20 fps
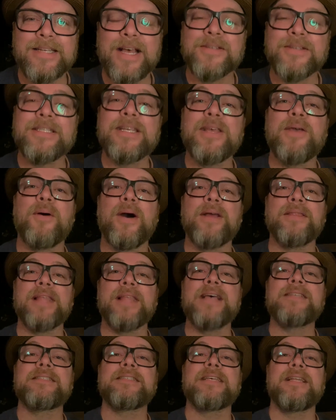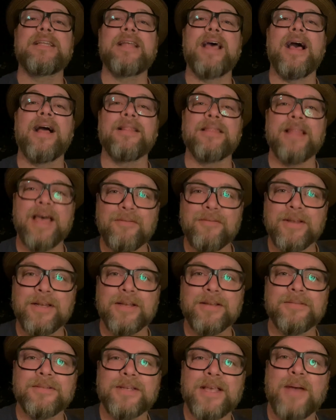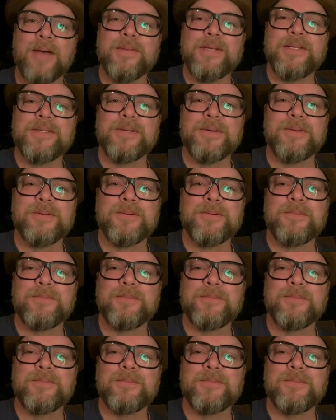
I'll see you on lesson 11 coming soon.